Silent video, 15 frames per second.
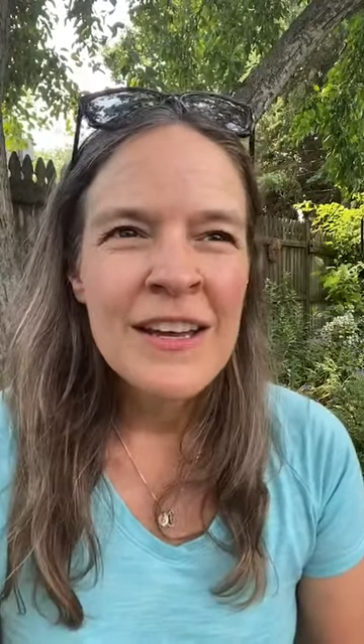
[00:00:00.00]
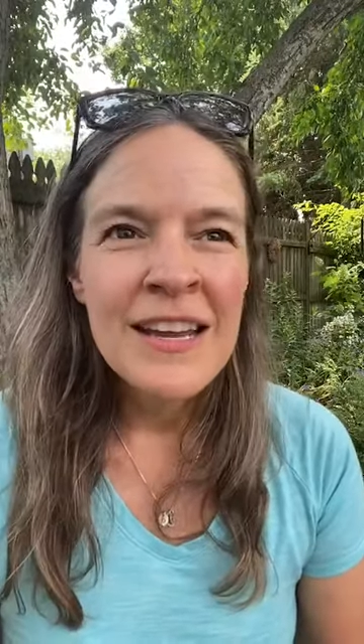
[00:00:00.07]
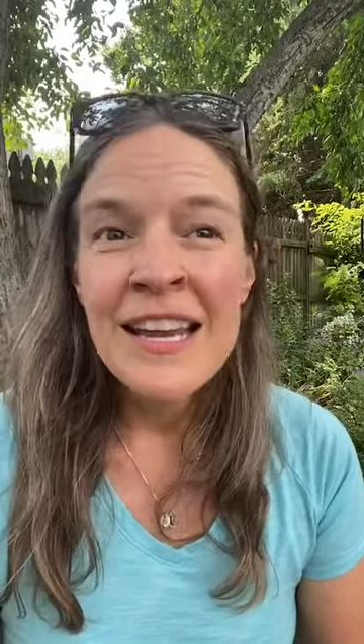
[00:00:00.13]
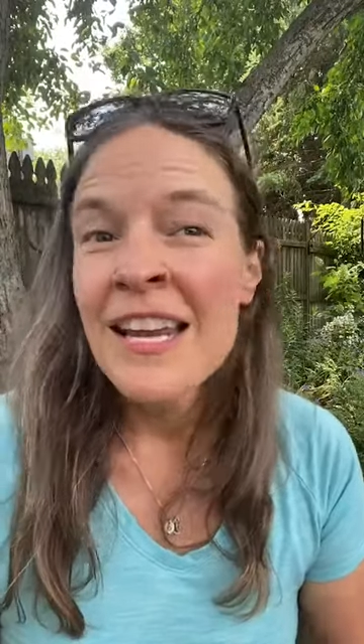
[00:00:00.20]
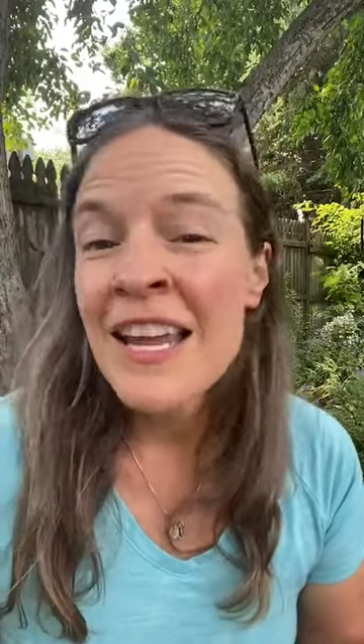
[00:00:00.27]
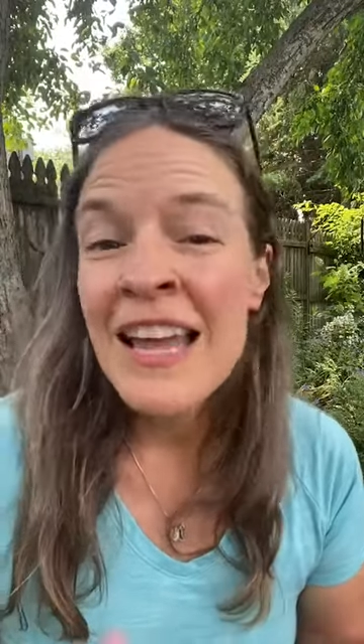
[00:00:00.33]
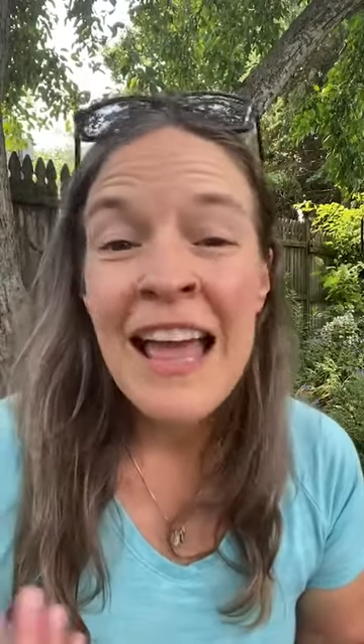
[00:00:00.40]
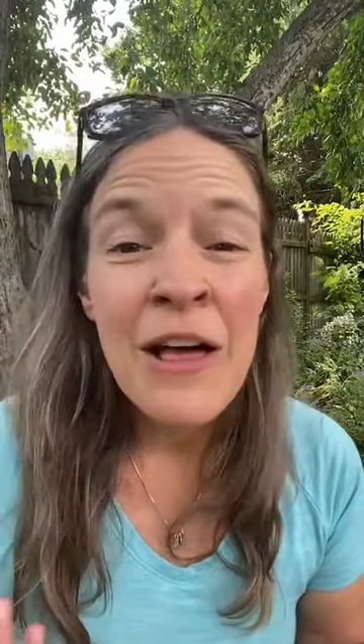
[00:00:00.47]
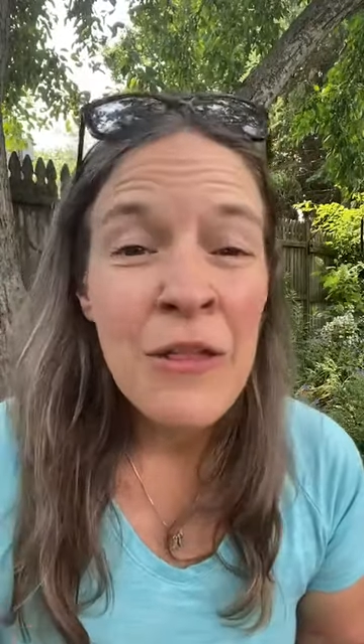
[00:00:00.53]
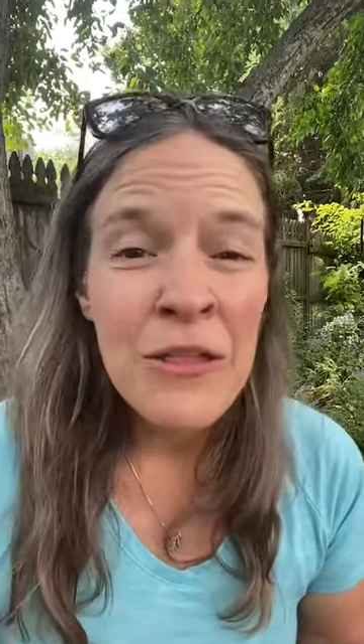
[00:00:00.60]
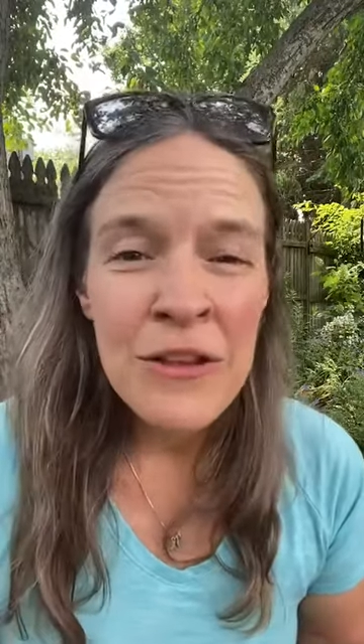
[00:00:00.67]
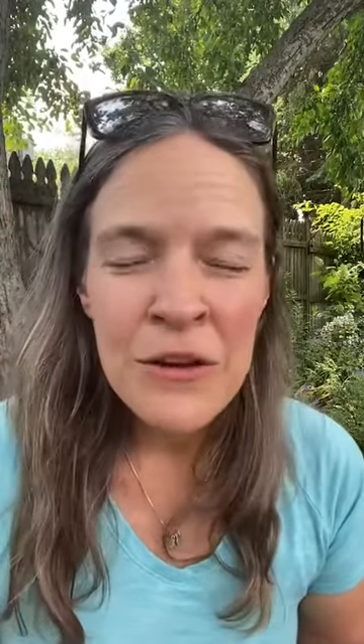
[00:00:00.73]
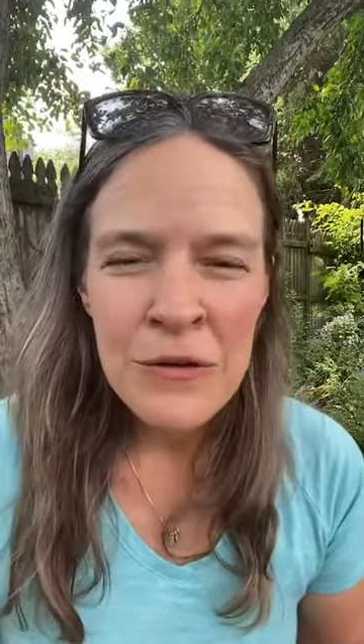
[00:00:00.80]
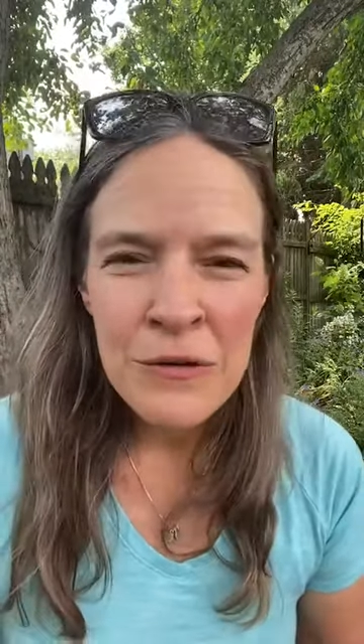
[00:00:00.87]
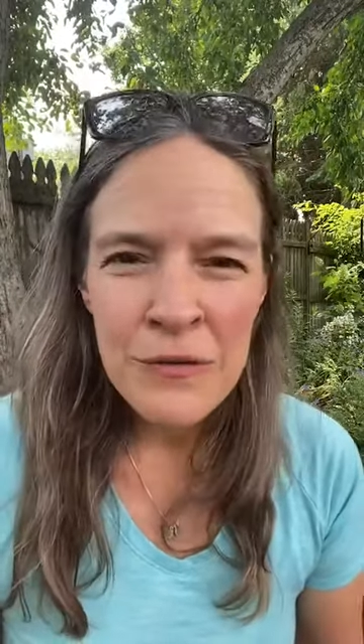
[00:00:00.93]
eating healthier